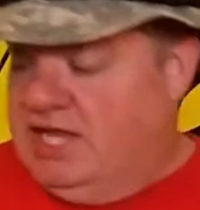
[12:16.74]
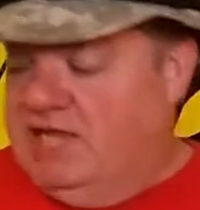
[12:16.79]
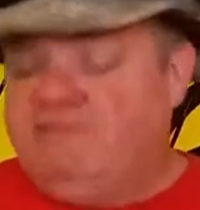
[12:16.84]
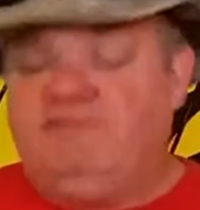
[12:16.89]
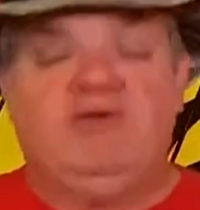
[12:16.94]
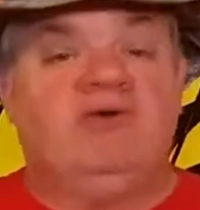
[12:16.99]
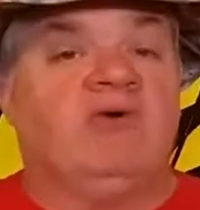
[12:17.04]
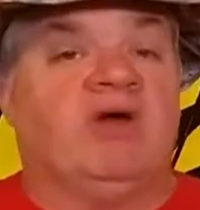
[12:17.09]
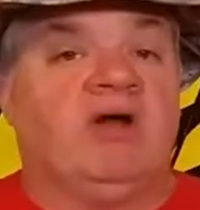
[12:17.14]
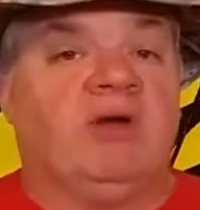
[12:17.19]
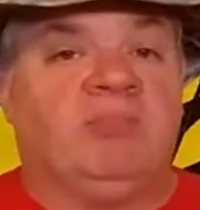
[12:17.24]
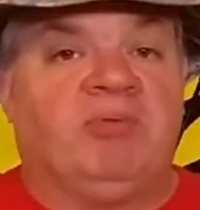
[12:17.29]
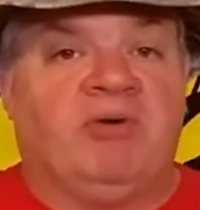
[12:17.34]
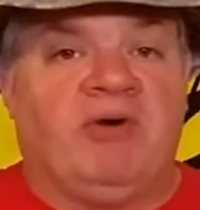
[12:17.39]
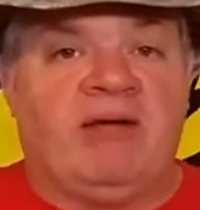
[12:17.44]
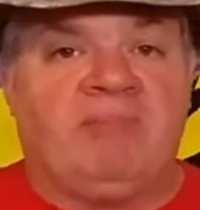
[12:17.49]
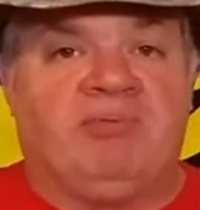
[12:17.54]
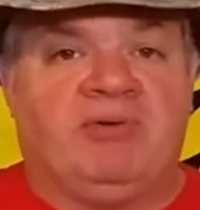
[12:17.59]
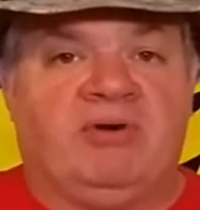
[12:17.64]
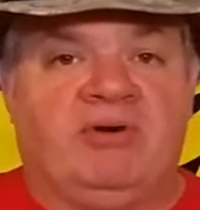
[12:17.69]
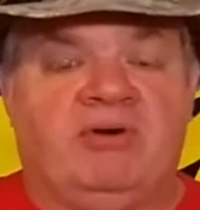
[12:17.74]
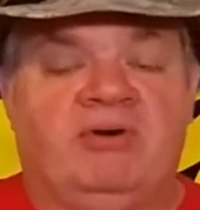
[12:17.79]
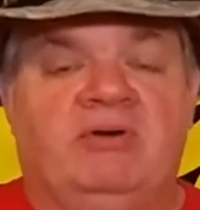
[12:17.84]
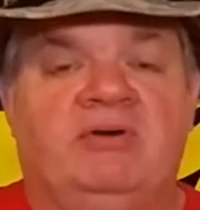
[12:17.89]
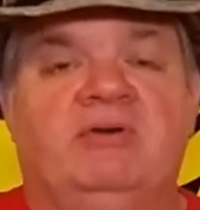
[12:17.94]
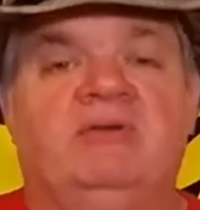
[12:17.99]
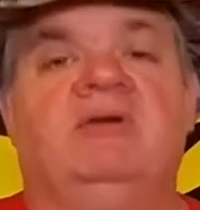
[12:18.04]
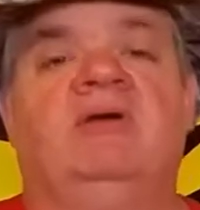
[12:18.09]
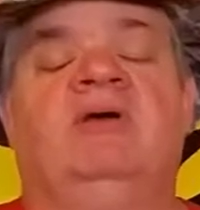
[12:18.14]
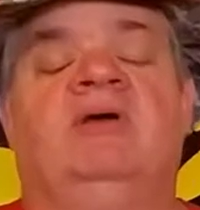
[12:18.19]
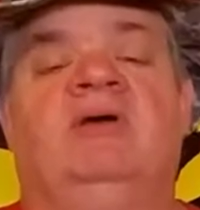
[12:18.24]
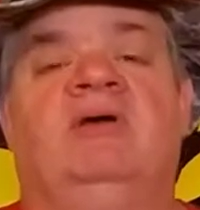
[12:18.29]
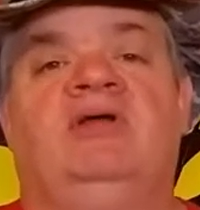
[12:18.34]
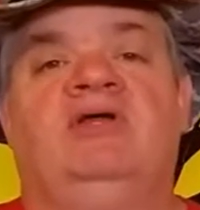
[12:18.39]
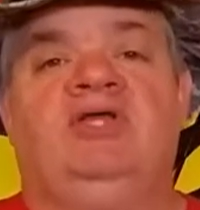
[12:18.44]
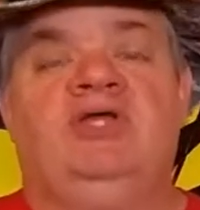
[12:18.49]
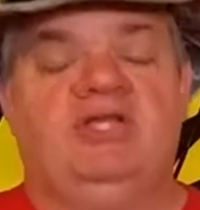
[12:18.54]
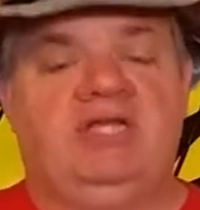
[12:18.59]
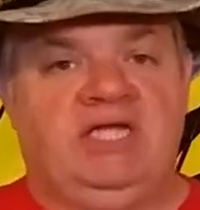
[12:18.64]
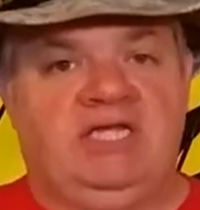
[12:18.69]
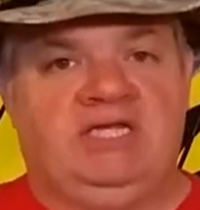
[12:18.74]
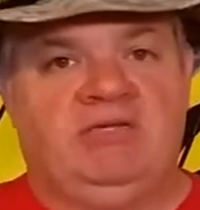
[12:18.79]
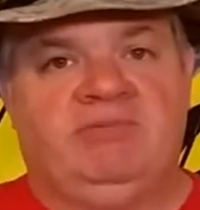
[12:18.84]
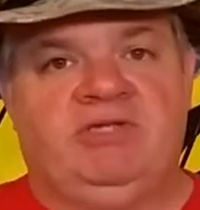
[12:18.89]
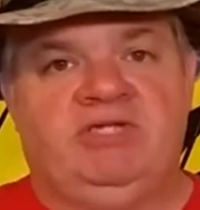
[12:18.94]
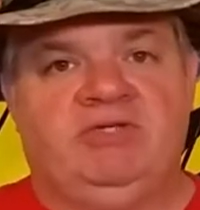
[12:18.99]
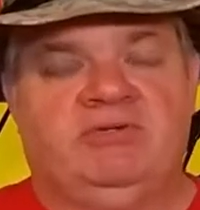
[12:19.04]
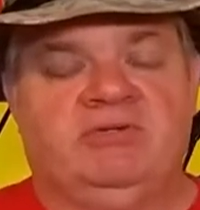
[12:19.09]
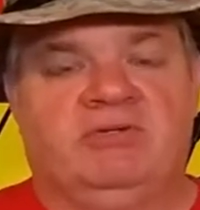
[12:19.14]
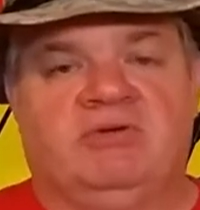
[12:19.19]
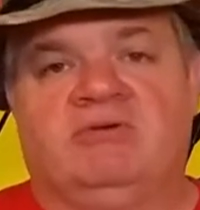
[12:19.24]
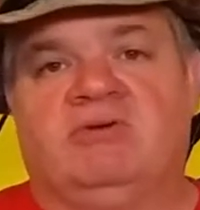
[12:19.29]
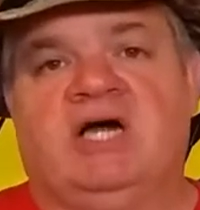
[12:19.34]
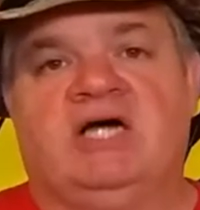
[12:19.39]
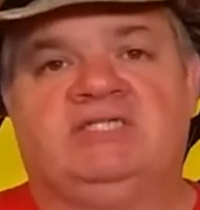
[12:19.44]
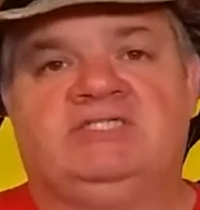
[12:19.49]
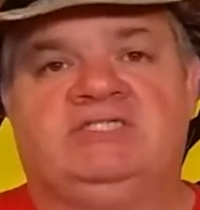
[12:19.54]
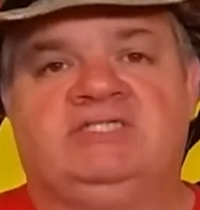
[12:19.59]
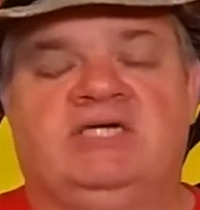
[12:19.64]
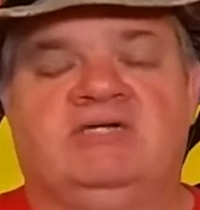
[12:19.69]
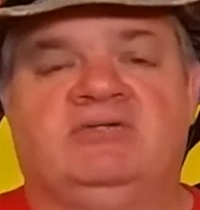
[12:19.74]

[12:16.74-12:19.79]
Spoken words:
If you are a prepper, you need to be doing garage